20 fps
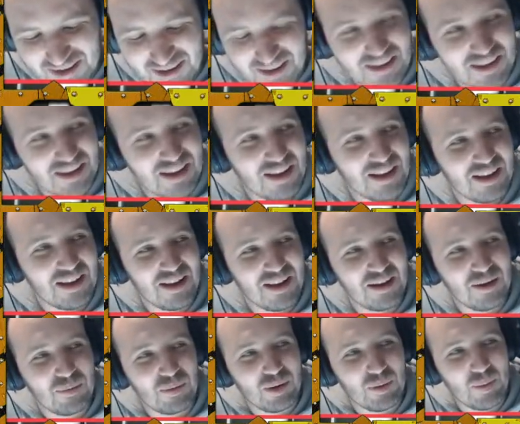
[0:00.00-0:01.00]
getting
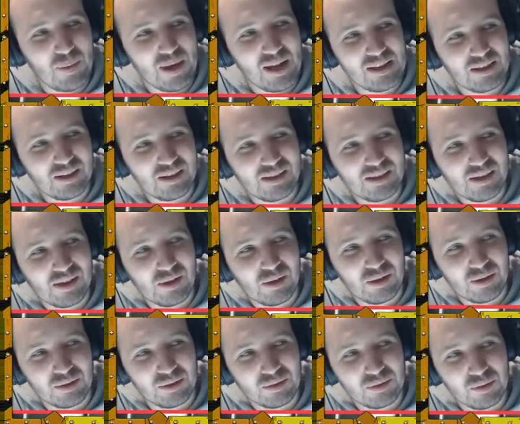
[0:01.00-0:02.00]
a bit of paint on the
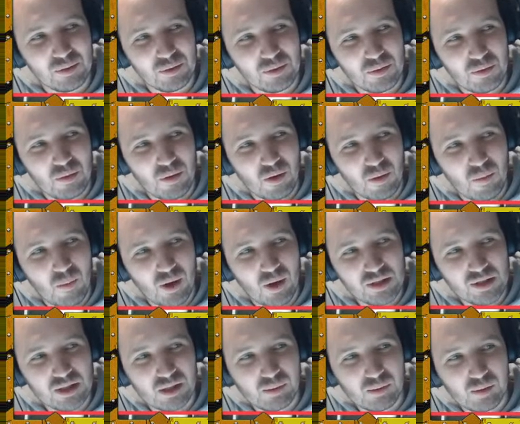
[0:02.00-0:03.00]
old war
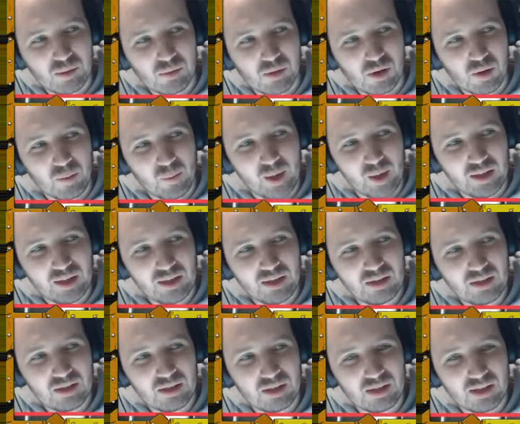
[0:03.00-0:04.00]
boss. A bit more paint.
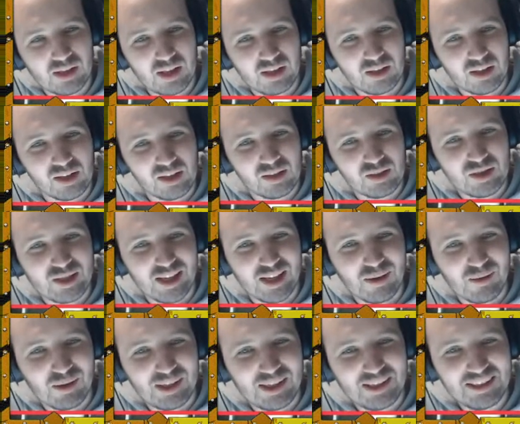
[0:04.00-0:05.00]
You'll get there
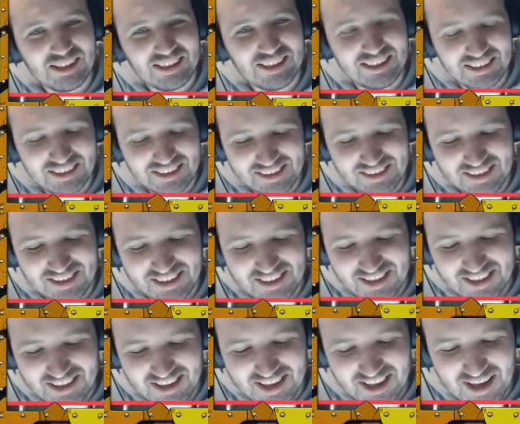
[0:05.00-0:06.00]
slowly.
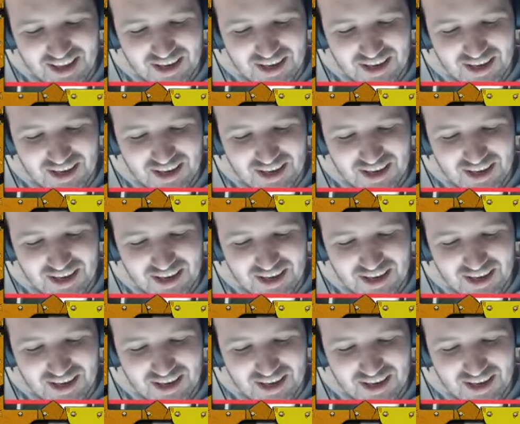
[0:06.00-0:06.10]
And